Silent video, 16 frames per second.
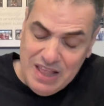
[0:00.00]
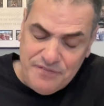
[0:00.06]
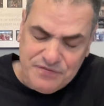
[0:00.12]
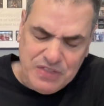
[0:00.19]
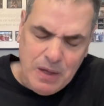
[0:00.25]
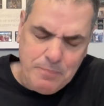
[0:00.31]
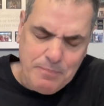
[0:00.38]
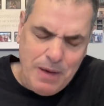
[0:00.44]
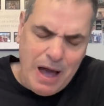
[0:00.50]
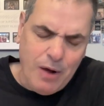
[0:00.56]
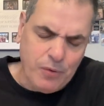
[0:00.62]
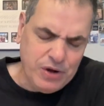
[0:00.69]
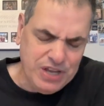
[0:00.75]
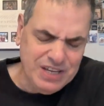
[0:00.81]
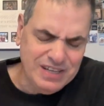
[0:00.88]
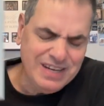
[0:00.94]
lift up
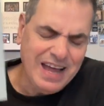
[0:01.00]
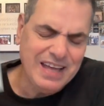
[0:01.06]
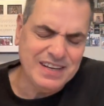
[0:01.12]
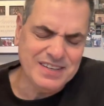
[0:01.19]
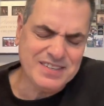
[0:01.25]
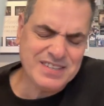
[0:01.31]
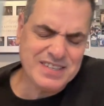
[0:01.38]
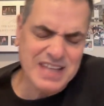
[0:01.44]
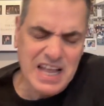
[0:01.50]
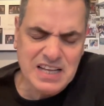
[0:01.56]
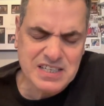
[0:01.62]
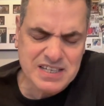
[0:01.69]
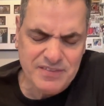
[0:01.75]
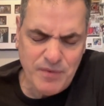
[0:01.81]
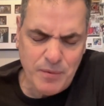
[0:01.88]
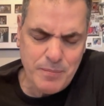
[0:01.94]
our United
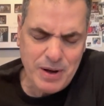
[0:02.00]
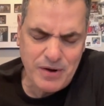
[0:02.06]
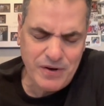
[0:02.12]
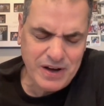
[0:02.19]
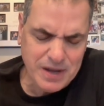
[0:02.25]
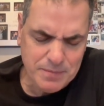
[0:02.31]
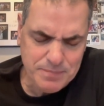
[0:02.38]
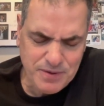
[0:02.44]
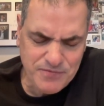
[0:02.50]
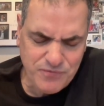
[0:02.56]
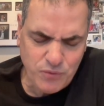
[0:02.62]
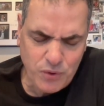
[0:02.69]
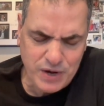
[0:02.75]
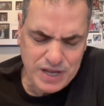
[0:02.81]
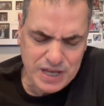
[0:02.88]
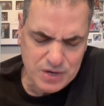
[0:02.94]
States of America
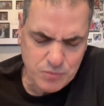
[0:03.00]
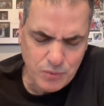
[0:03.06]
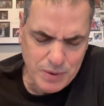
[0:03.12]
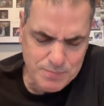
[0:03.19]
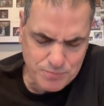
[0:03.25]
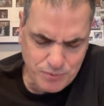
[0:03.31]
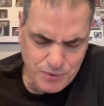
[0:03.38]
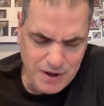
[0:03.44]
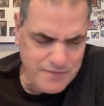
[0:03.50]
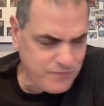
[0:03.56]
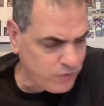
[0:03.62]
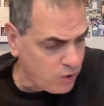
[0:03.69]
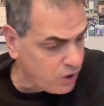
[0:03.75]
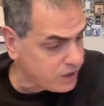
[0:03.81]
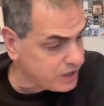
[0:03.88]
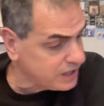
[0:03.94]
before you, and we pray
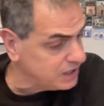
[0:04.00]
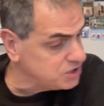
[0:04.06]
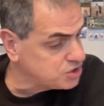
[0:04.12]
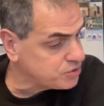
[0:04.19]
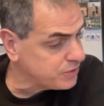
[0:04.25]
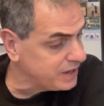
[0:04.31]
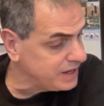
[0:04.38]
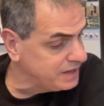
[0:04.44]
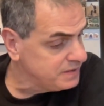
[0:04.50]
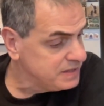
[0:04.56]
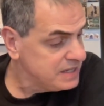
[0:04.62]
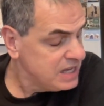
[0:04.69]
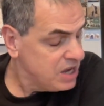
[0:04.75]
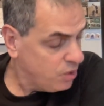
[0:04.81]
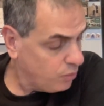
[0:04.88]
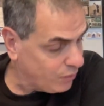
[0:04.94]
for our country.
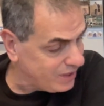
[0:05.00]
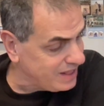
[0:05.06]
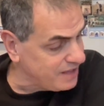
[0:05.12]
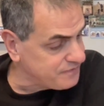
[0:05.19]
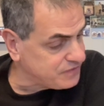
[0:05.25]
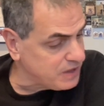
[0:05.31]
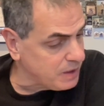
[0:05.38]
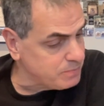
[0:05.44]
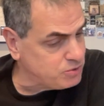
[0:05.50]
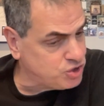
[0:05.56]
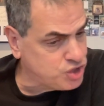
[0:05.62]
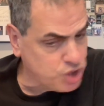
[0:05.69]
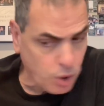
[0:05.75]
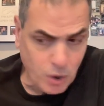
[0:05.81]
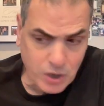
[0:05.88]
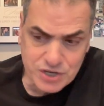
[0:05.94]
We lift up
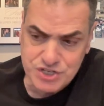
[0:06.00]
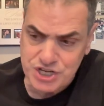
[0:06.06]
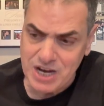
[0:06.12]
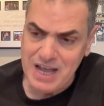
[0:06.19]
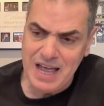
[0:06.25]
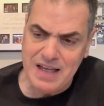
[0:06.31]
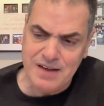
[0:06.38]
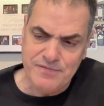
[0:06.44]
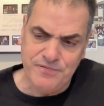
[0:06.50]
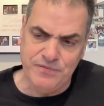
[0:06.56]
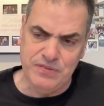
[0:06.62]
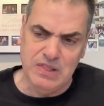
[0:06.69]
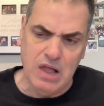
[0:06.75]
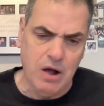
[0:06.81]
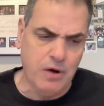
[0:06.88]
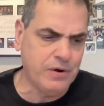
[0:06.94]
Georgia and
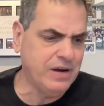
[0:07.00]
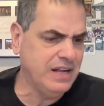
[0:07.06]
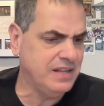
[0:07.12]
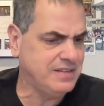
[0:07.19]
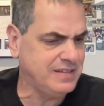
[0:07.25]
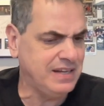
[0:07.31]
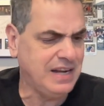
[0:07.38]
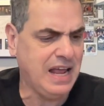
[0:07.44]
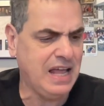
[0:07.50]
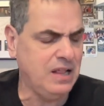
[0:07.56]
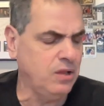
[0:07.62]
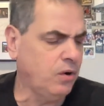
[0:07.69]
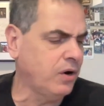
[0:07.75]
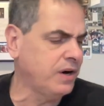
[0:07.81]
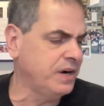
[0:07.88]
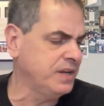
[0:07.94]
Florida today,
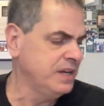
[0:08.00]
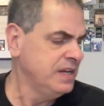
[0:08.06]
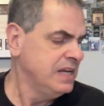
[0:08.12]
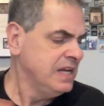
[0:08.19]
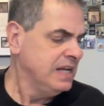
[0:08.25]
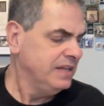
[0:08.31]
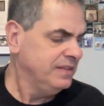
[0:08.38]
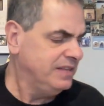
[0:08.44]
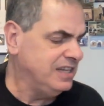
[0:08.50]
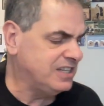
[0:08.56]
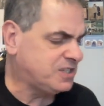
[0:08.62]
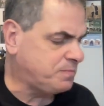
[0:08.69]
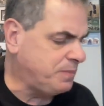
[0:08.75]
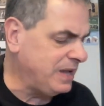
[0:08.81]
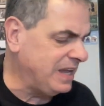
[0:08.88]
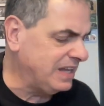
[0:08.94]
Lord,
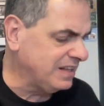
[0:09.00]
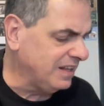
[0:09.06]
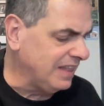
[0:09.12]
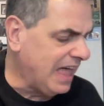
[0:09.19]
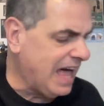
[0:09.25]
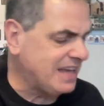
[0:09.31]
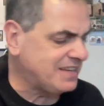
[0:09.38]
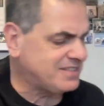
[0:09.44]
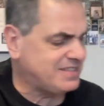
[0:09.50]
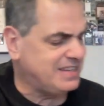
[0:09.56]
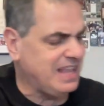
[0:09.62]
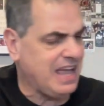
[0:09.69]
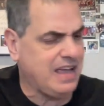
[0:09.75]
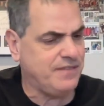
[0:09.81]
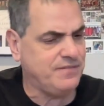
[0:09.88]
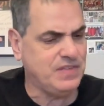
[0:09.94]
this being the last
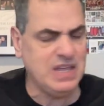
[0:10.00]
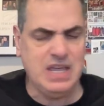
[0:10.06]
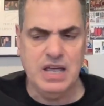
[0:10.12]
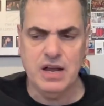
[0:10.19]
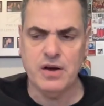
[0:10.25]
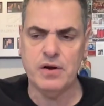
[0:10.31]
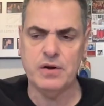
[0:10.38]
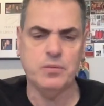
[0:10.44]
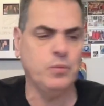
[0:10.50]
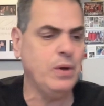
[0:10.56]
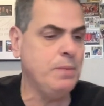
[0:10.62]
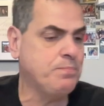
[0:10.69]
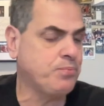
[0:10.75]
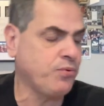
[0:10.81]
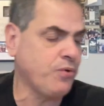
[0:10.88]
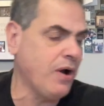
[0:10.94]
day of the year, and
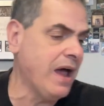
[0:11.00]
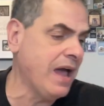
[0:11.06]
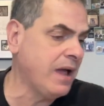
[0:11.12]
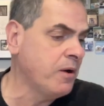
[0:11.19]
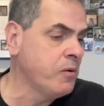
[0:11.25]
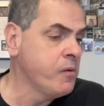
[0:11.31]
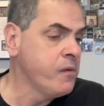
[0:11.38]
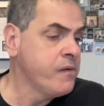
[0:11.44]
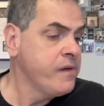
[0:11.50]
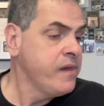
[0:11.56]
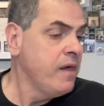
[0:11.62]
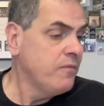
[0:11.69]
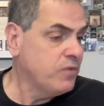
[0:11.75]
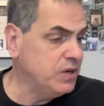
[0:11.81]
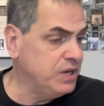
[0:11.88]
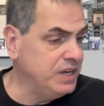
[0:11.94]
we pray
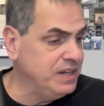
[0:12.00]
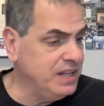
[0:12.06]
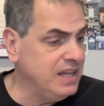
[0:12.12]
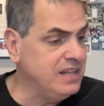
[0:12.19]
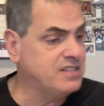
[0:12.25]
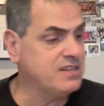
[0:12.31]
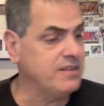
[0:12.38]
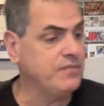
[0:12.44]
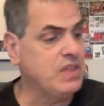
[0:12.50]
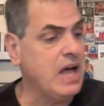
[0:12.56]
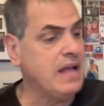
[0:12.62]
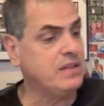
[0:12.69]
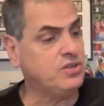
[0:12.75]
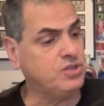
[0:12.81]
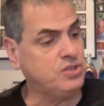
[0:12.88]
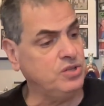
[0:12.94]
for the needs of
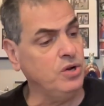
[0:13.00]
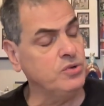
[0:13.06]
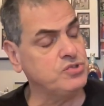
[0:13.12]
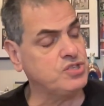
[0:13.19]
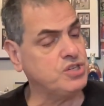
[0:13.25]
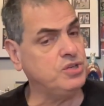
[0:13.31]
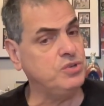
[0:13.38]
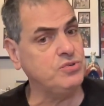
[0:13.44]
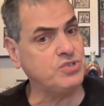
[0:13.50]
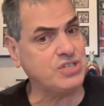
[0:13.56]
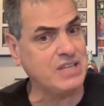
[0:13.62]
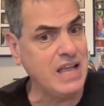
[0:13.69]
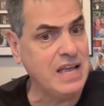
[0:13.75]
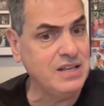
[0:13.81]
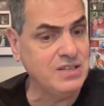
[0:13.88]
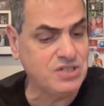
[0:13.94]
those two
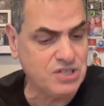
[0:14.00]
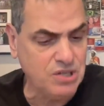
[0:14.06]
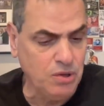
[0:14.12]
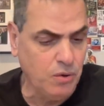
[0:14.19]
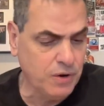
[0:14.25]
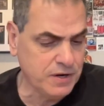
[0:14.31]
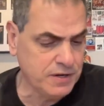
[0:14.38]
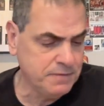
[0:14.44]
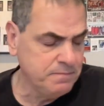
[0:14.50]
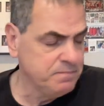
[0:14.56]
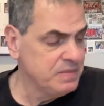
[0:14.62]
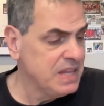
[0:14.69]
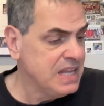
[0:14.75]
states, Lord.